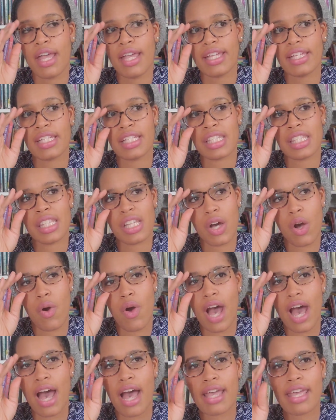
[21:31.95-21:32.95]
And
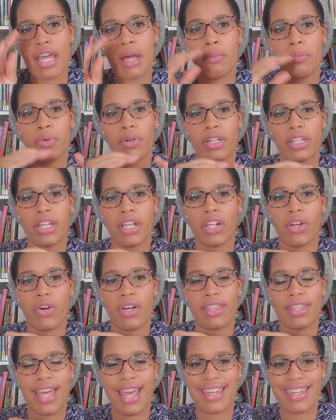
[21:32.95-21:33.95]
so I am working
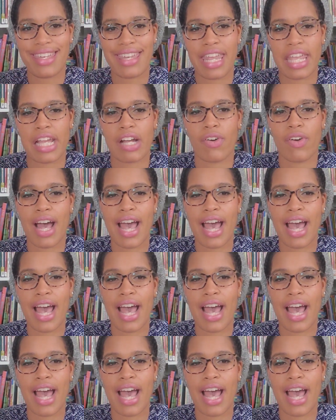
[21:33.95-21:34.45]
on that now.